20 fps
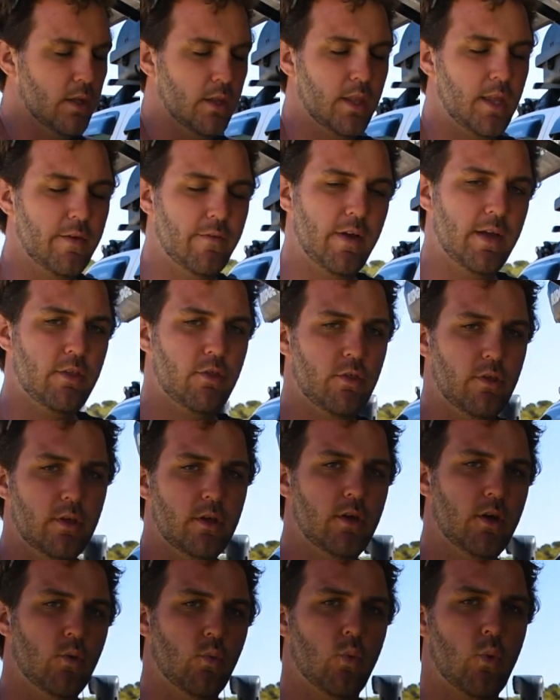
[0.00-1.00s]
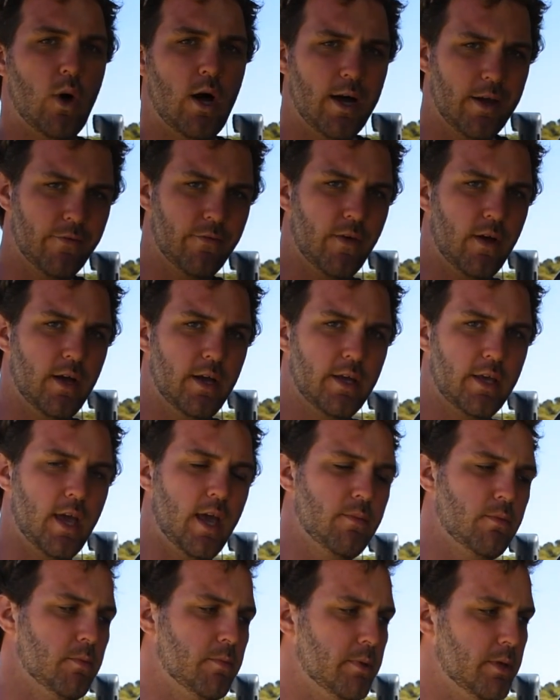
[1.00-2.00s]
they've actually got Wi-Fi
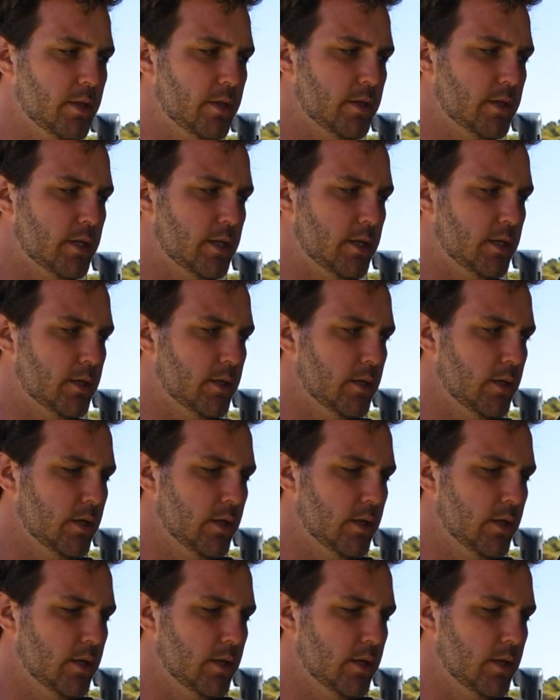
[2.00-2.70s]
capability.